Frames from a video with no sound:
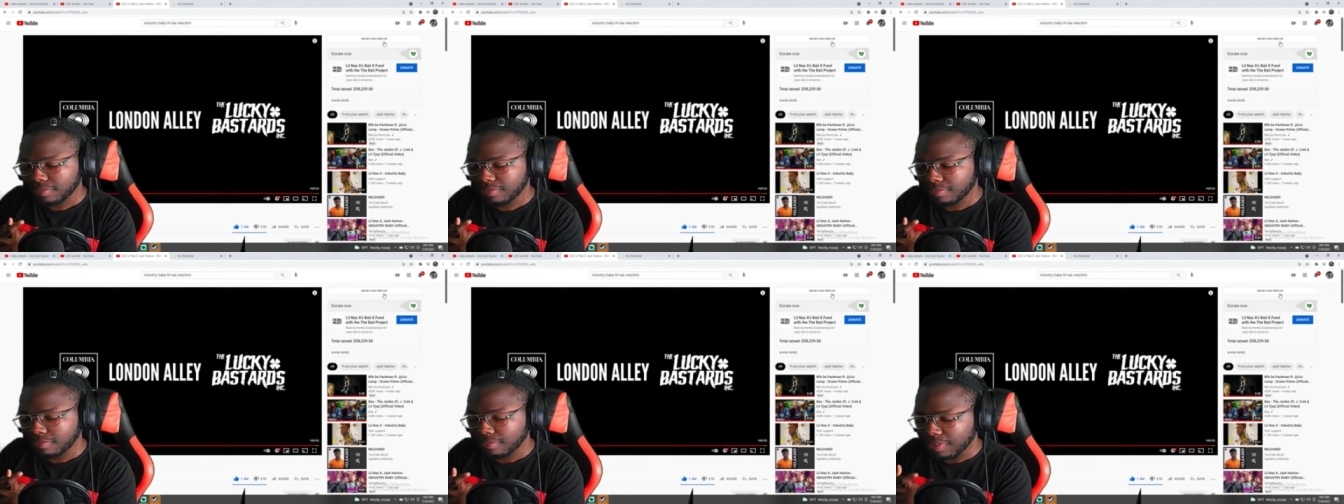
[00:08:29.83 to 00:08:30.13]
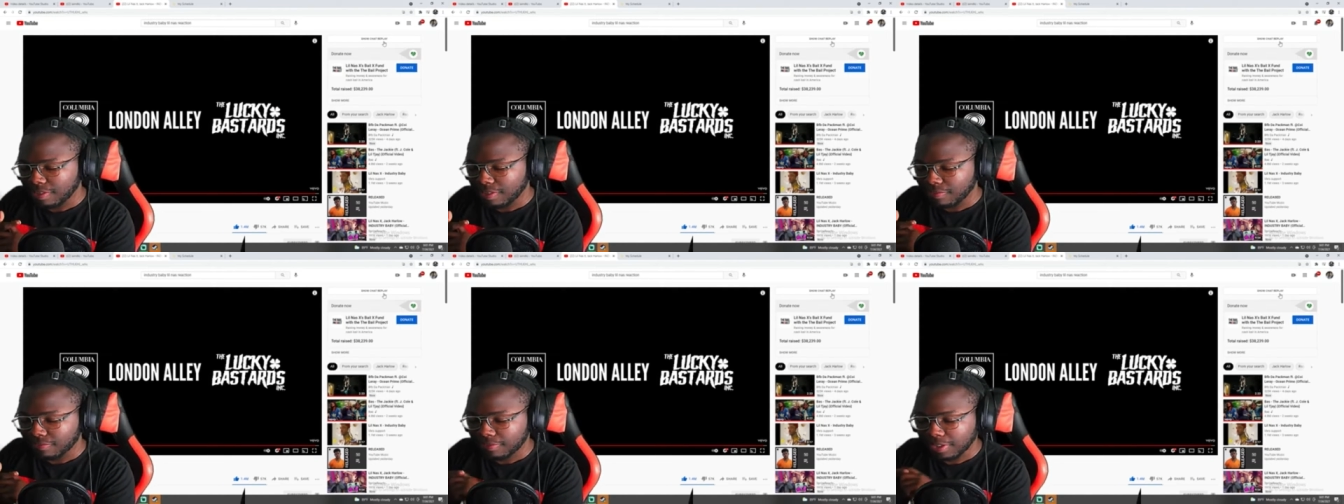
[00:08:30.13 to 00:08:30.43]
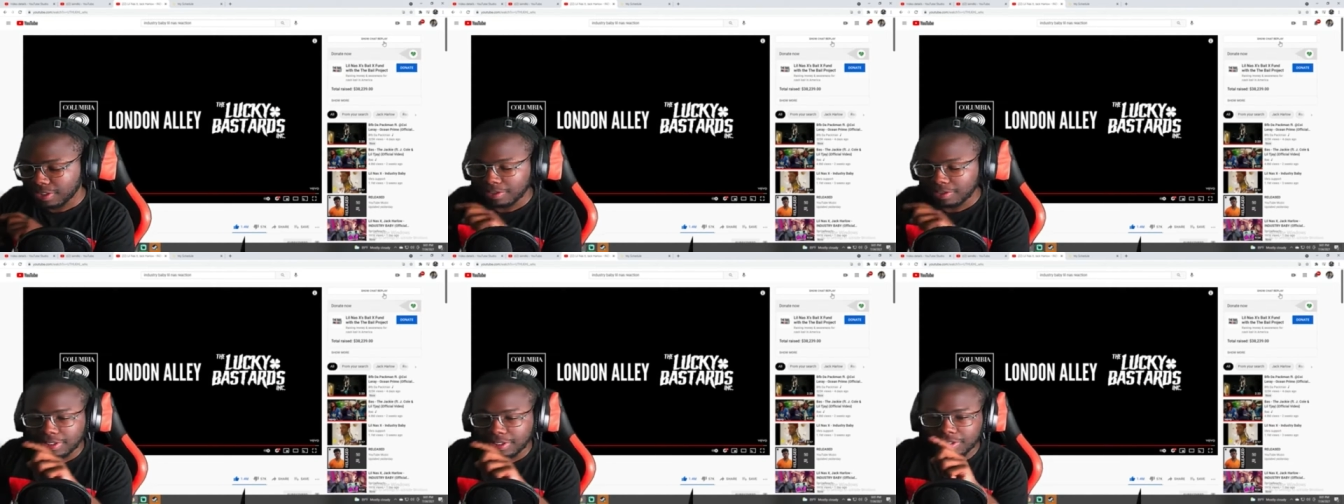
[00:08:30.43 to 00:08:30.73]
I fuck with
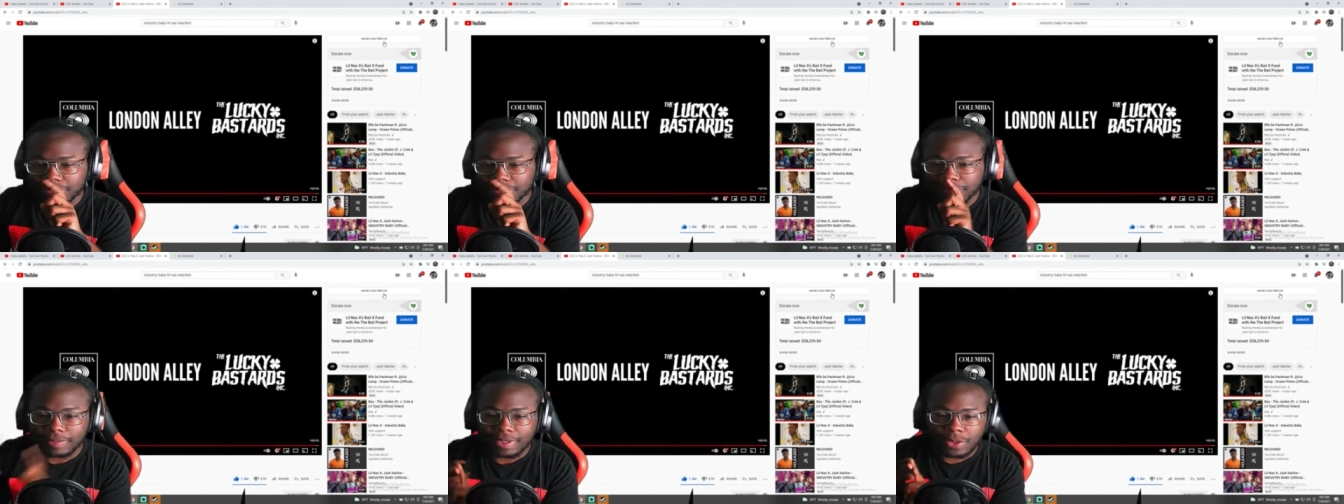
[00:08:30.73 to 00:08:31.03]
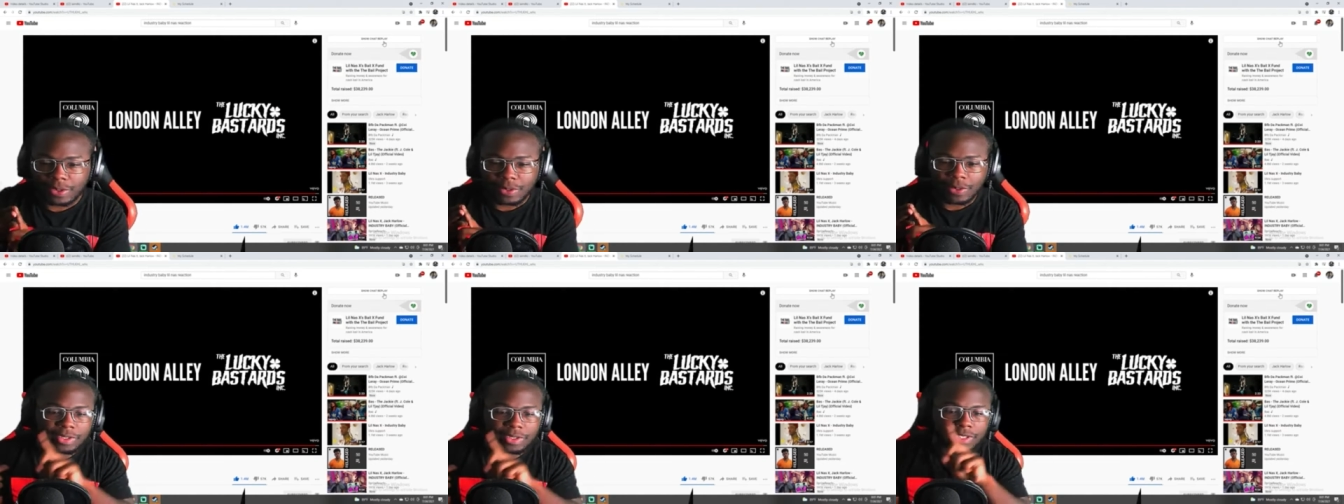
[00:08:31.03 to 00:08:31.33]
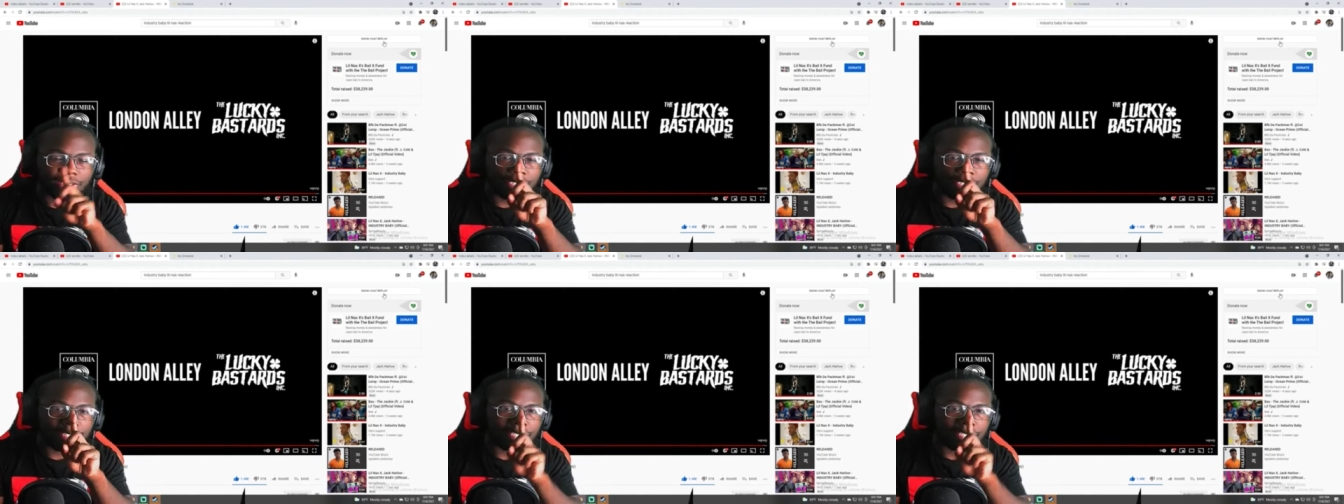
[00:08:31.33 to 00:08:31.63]
his flow,
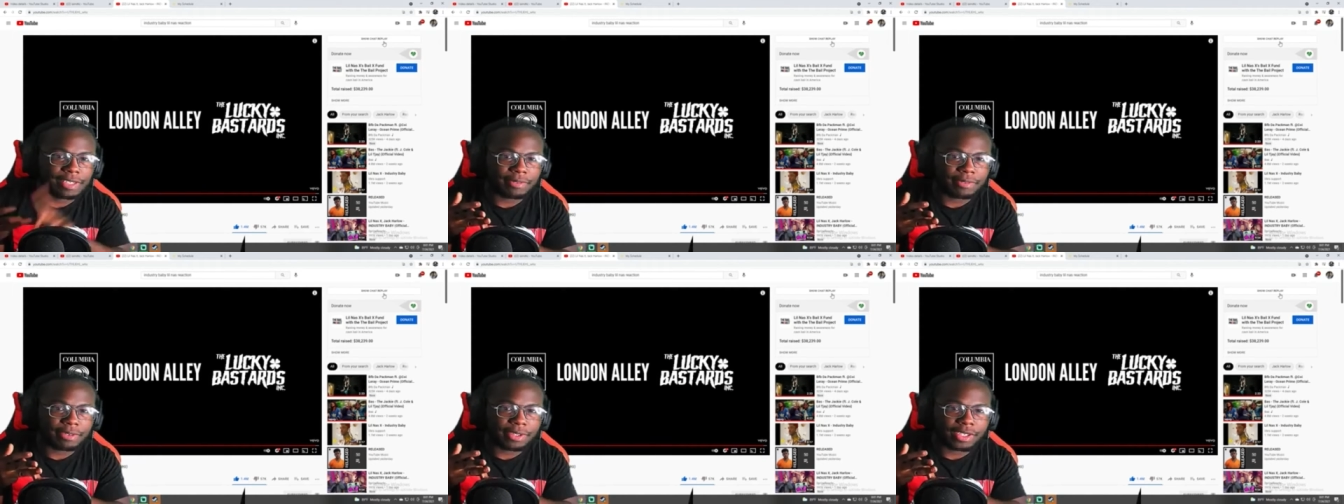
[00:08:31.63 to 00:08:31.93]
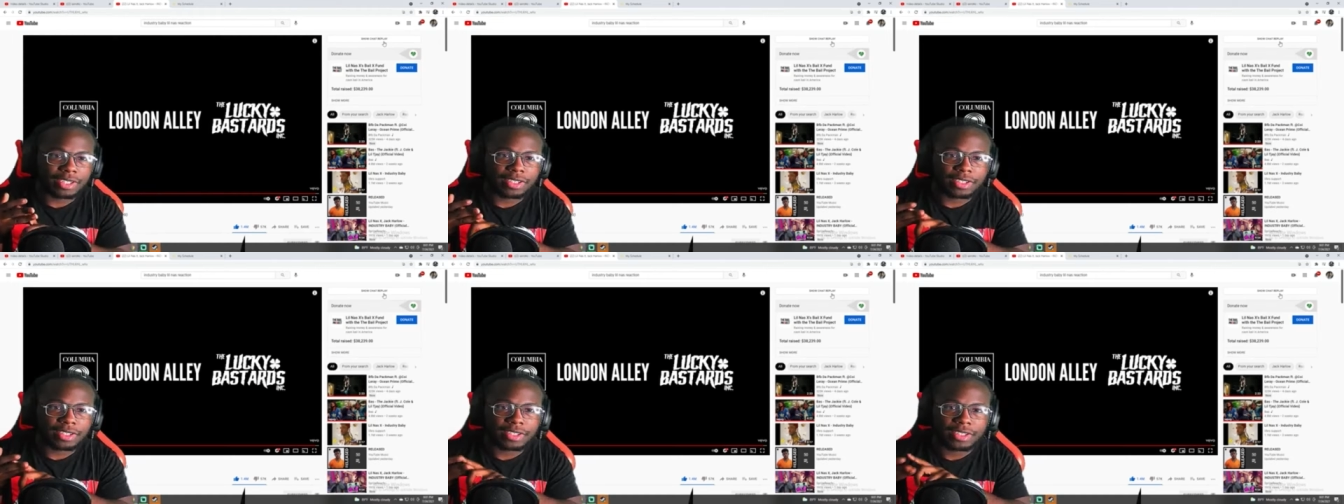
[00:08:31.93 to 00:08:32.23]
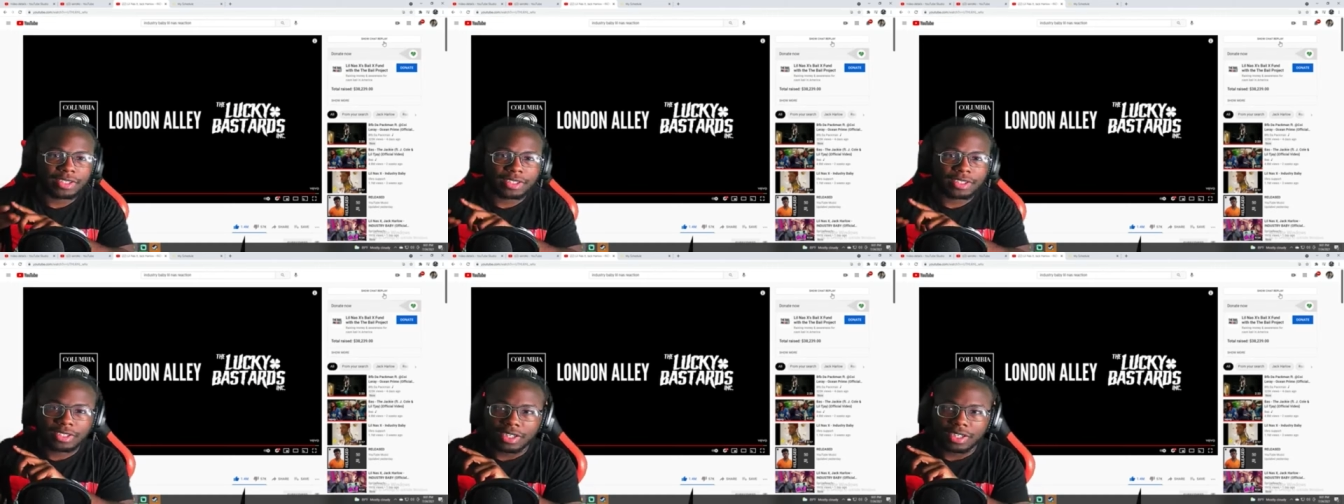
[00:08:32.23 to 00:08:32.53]
delivery,
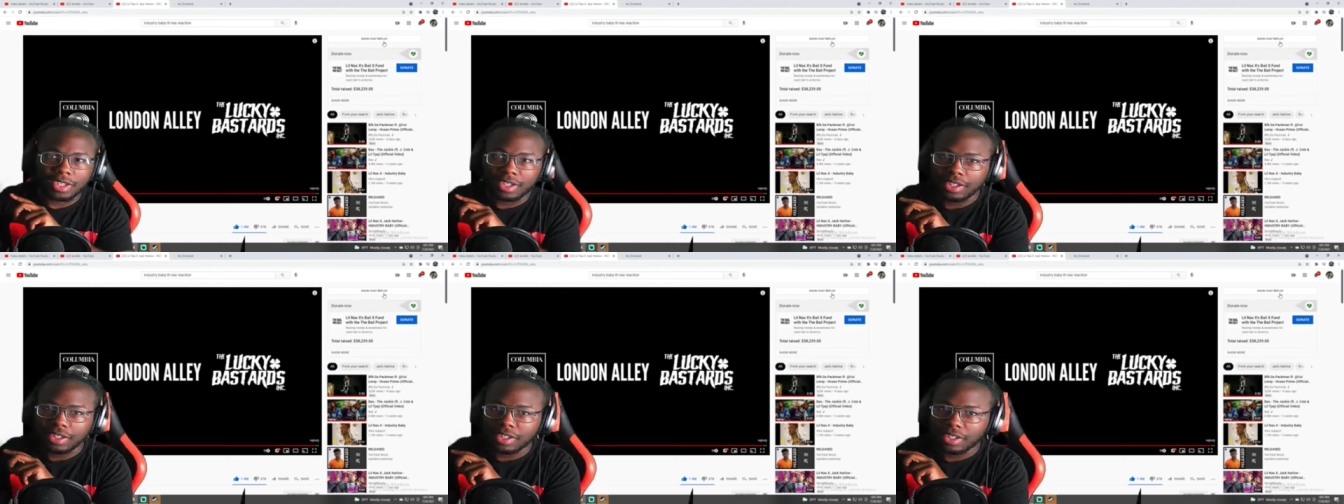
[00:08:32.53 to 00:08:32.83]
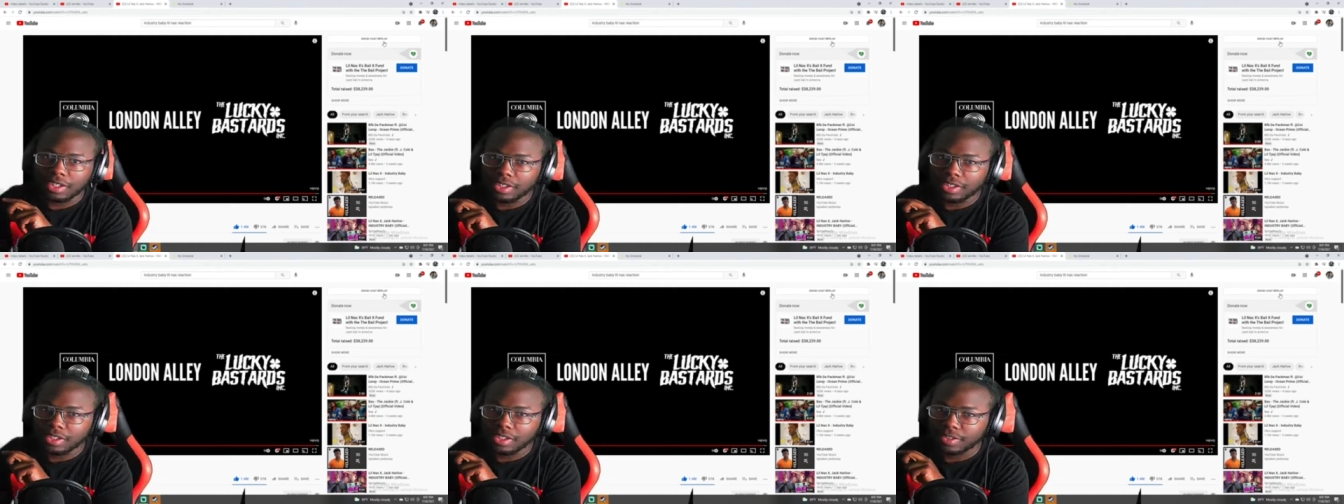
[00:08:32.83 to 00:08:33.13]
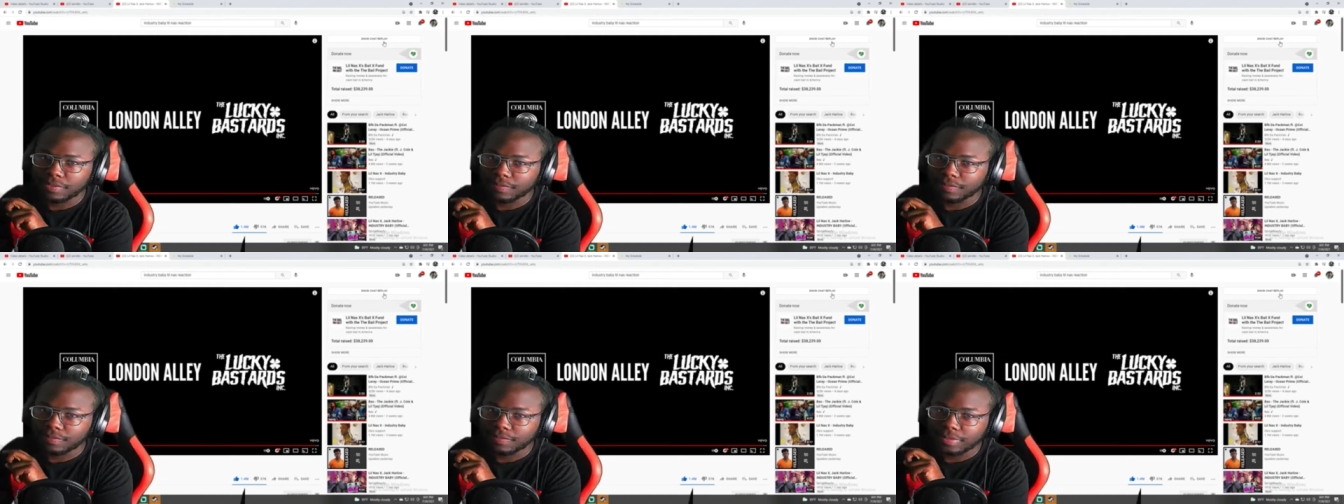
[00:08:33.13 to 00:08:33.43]
uh,
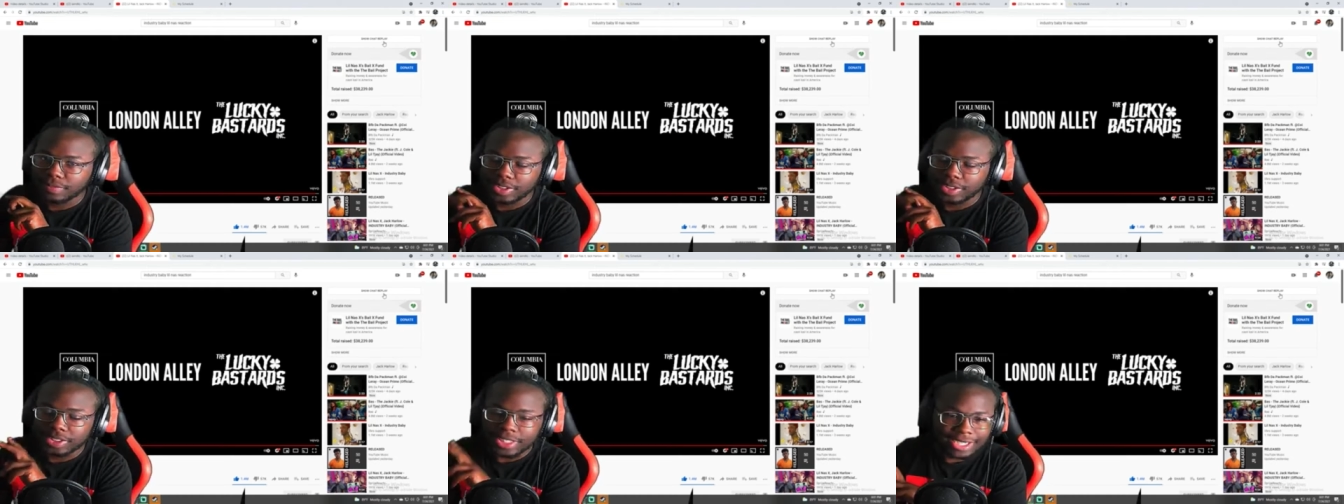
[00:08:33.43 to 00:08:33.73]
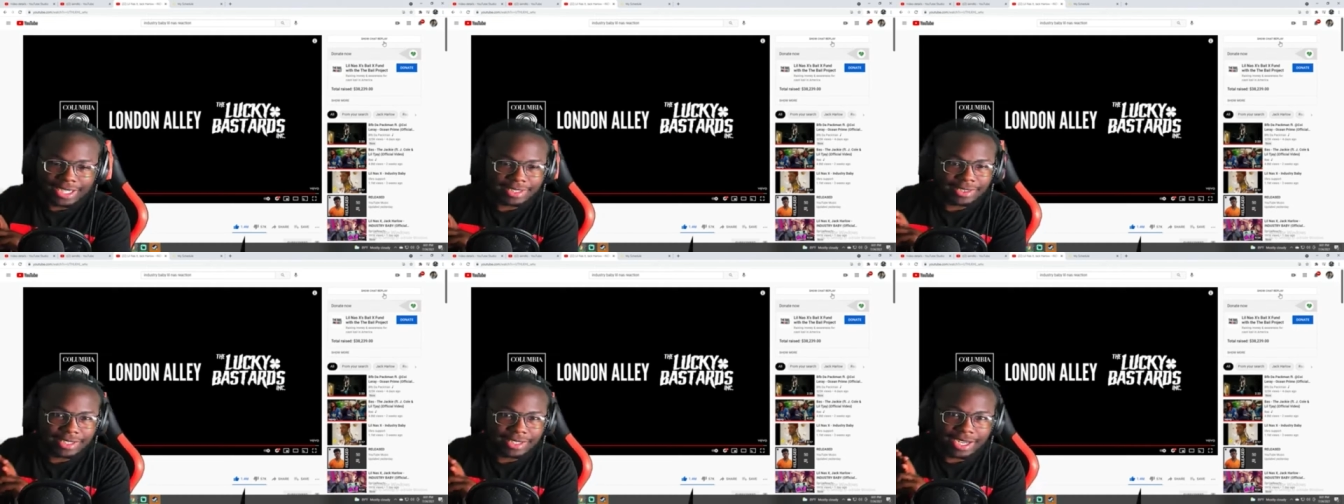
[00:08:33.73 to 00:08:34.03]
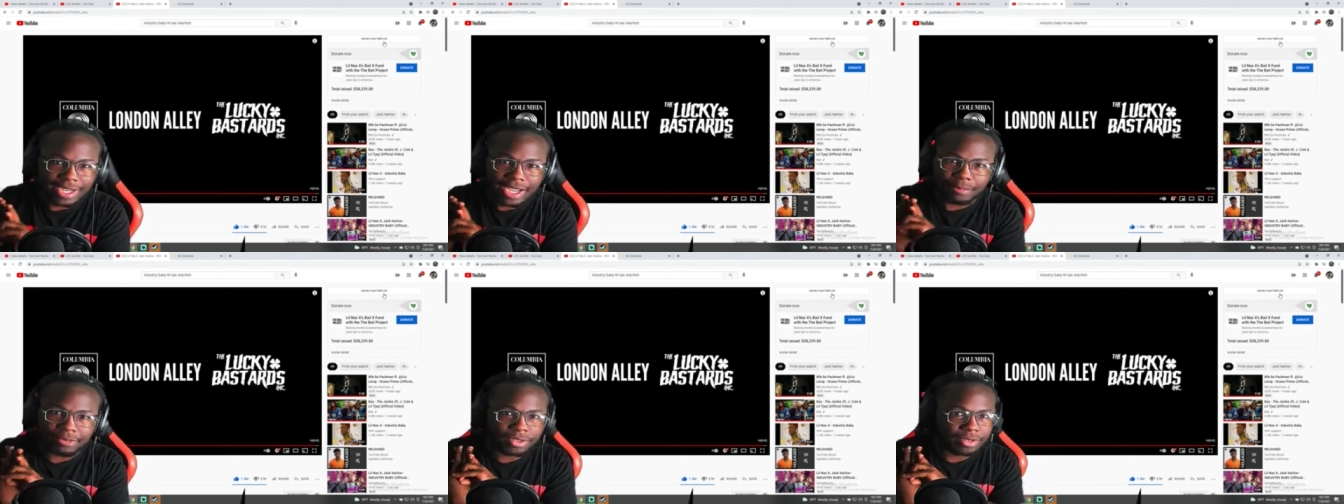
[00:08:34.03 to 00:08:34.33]
the jack snap
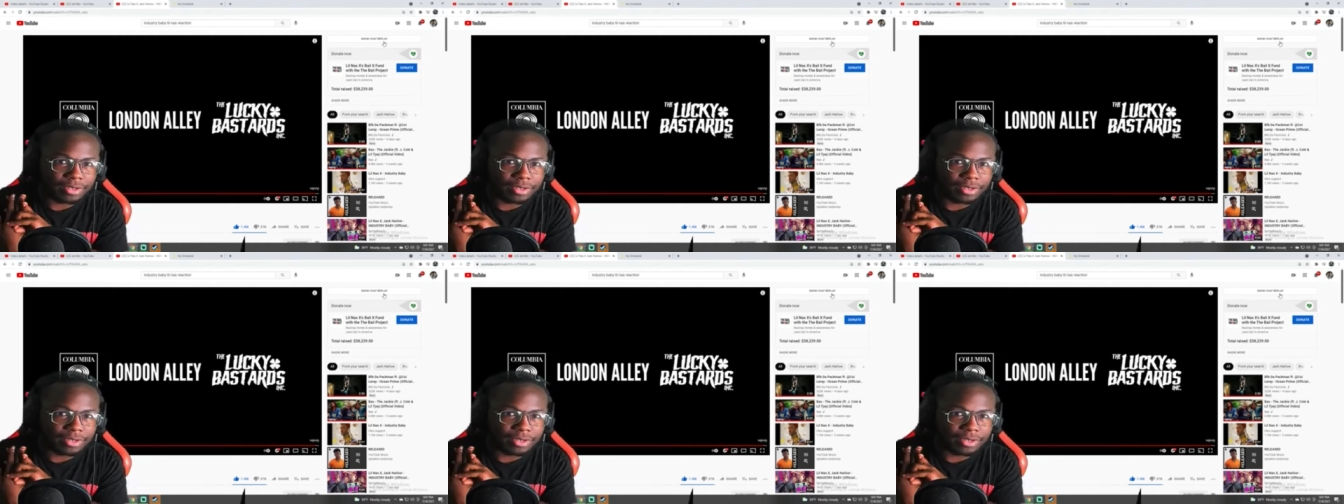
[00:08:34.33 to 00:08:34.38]
too.